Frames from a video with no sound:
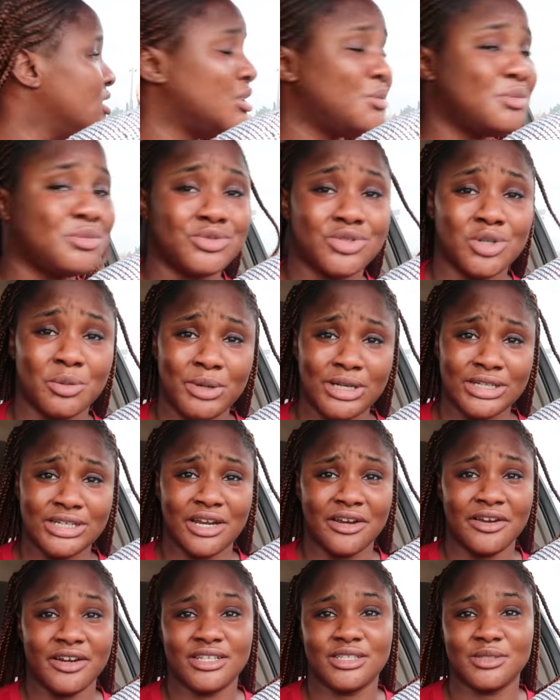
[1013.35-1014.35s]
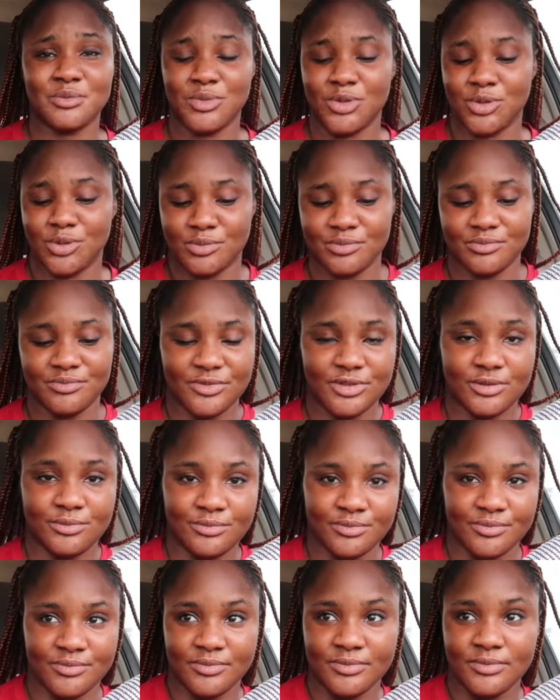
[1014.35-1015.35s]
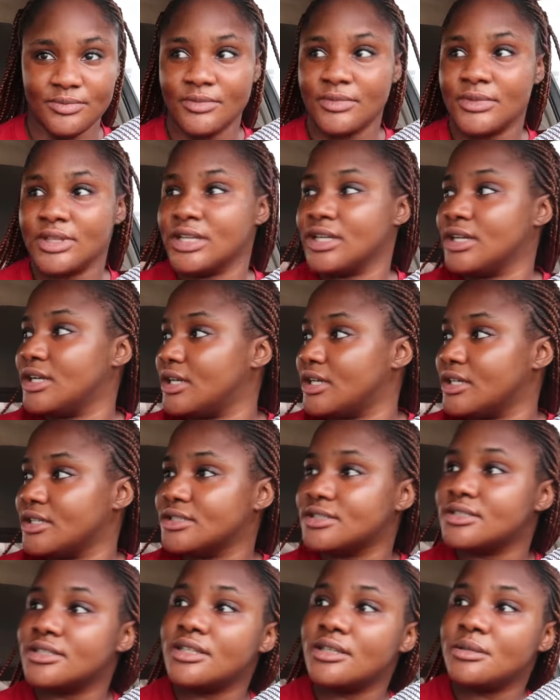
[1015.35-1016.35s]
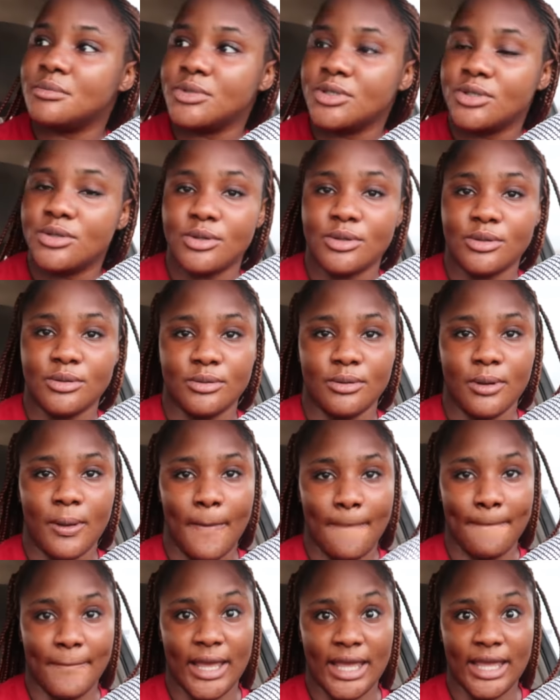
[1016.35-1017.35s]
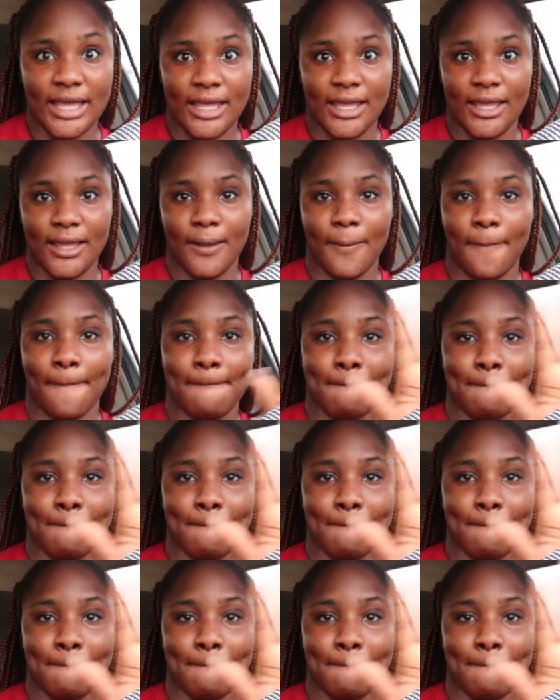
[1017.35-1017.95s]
maybe you should come and direct me. Guys, let me go. Bye.